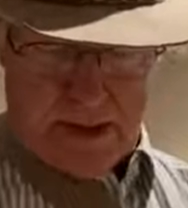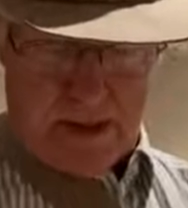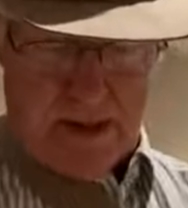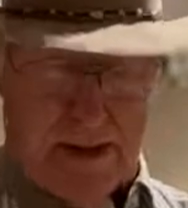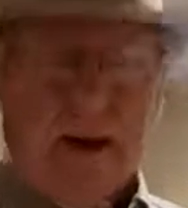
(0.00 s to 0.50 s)

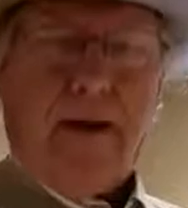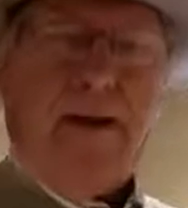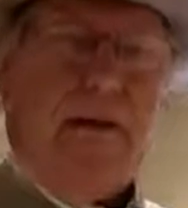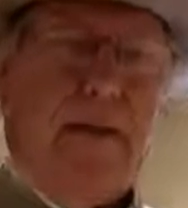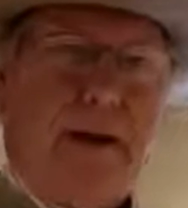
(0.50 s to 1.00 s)
not
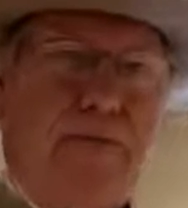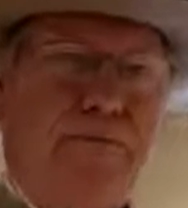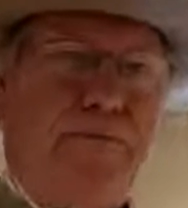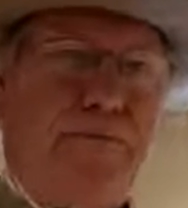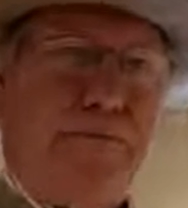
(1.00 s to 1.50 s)
harm,
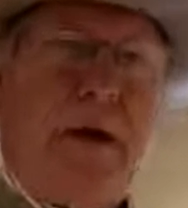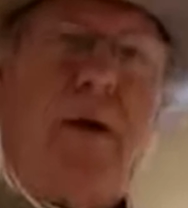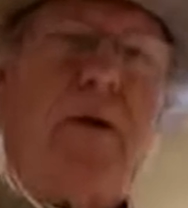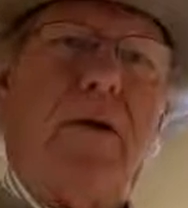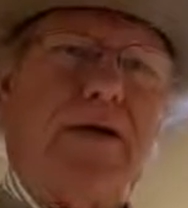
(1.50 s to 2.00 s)

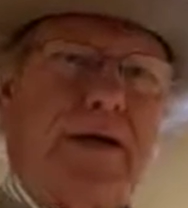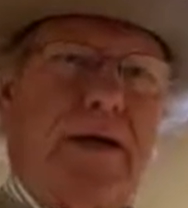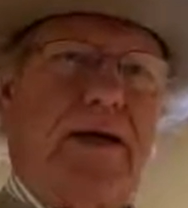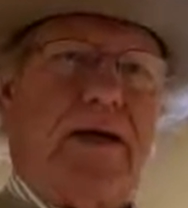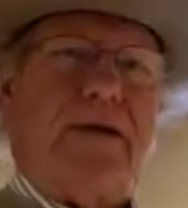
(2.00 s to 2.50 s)
all the
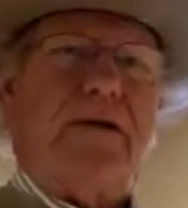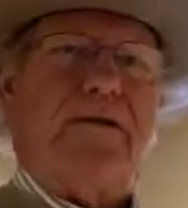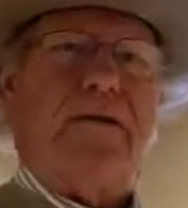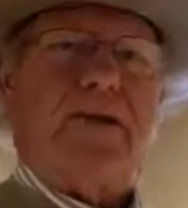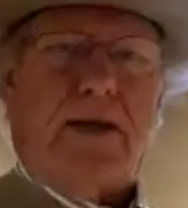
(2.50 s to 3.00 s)
days
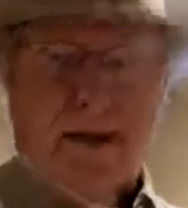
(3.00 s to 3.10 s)
of his